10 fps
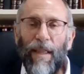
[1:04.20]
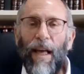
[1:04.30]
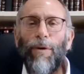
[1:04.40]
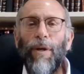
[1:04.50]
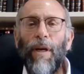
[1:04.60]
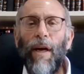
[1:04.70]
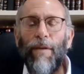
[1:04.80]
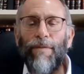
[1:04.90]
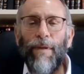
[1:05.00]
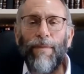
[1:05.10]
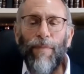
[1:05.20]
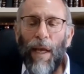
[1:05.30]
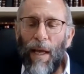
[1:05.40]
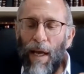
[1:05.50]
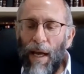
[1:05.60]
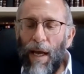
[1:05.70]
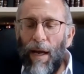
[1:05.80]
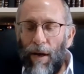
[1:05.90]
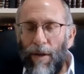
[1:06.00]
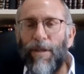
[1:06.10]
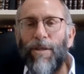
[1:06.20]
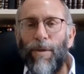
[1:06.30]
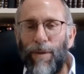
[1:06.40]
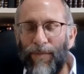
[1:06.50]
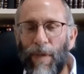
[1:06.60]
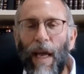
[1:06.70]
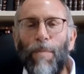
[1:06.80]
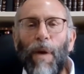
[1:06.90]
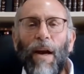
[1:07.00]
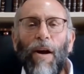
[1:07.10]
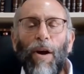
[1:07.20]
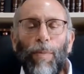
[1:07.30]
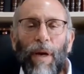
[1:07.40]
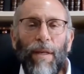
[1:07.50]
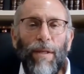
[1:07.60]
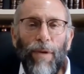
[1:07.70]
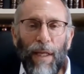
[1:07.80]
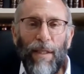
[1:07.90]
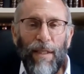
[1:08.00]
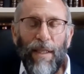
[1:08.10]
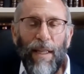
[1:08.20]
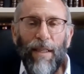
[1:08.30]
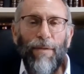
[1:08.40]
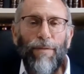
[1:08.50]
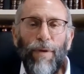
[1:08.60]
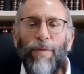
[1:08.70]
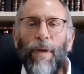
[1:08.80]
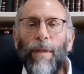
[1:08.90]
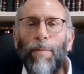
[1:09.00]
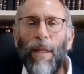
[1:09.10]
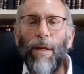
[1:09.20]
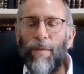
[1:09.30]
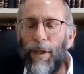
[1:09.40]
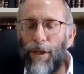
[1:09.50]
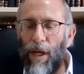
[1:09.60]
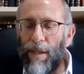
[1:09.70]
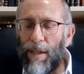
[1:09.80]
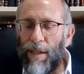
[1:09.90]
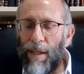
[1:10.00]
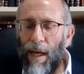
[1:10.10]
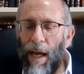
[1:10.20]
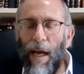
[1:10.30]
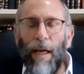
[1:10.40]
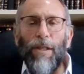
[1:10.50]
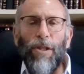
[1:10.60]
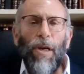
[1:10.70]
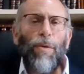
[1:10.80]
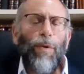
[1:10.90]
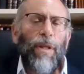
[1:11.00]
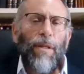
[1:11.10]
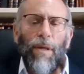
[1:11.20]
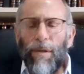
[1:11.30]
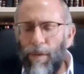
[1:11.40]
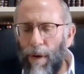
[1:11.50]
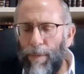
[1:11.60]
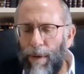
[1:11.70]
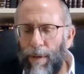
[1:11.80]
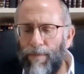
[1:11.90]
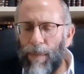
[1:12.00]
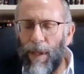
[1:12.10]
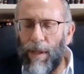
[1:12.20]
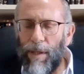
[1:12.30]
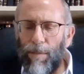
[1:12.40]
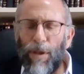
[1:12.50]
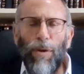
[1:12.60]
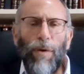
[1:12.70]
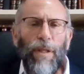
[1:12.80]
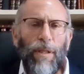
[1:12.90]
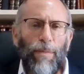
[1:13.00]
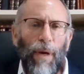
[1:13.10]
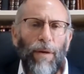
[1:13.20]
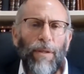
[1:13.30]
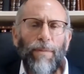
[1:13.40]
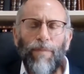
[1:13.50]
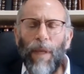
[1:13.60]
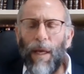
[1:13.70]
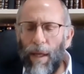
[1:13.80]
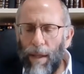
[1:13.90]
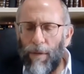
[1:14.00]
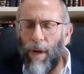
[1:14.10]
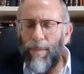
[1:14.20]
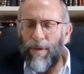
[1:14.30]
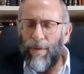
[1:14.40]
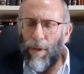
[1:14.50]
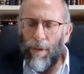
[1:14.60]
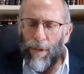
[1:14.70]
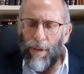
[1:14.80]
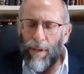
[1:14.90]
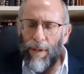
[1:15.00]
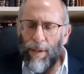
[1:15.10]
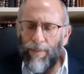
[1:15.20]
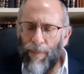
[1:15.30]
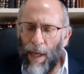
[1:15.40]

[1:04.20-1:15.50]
then later in Haifa, also a Ben Achaben, a direct descendant of Rav Elimelech of Lizhensk, shared with the Tolner Rebbe some stories about the Rebbe of Zoloshitz,